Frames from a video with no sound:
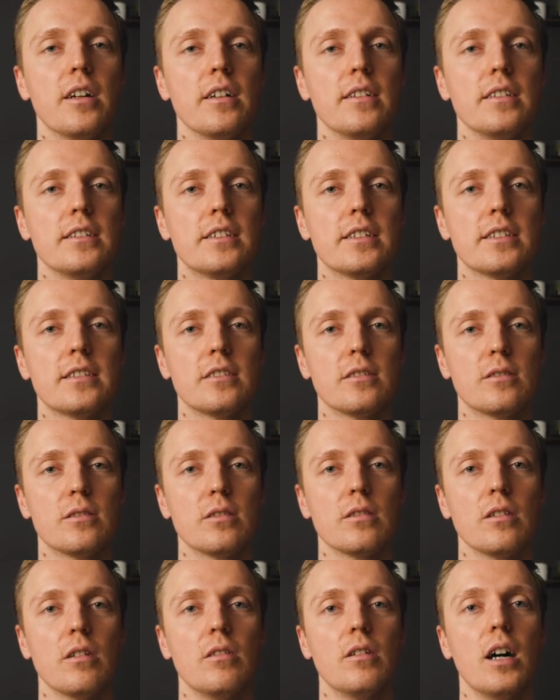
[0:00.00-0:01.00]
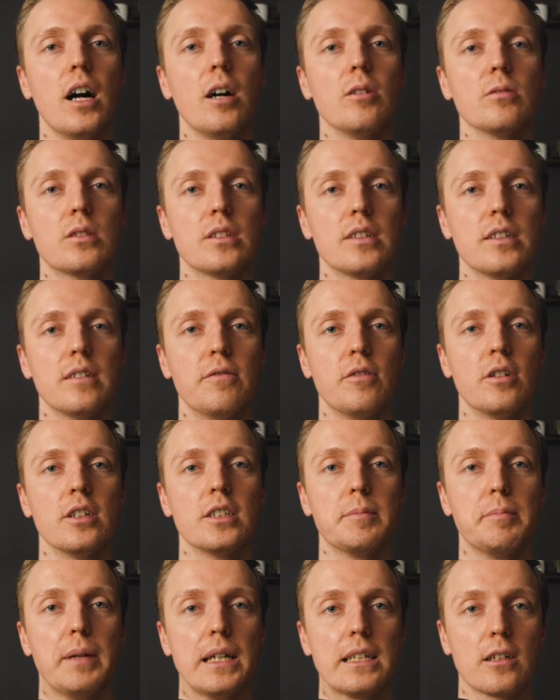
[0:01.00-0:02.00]
you are interested to know how to
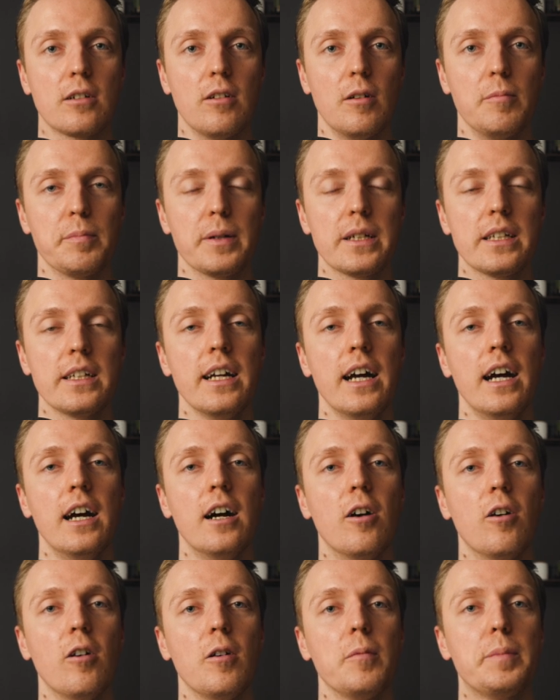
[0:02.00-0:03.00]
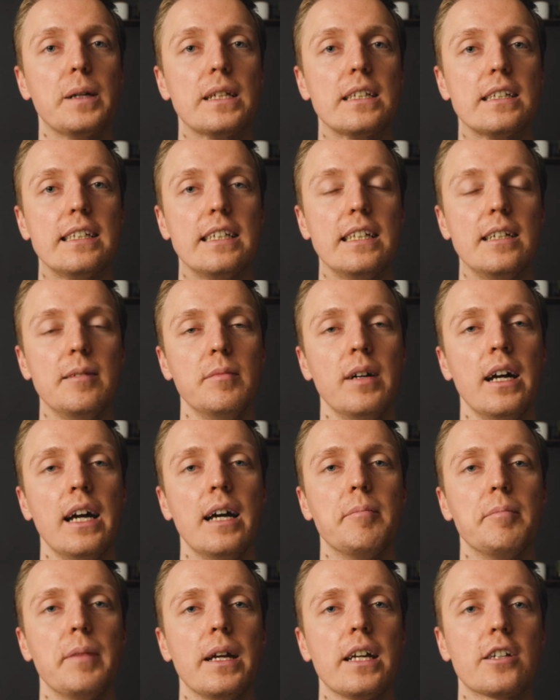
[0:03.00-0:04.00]
avoid bad company or bad team,
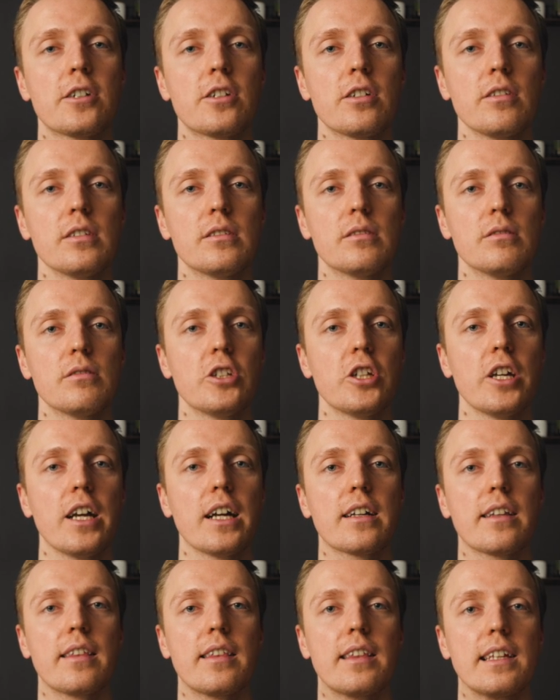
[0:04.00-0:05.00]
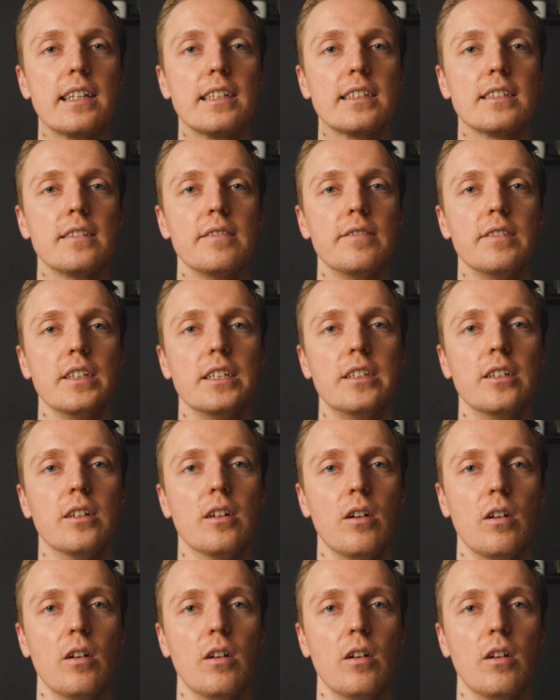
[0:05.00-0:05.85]
make sure to check this video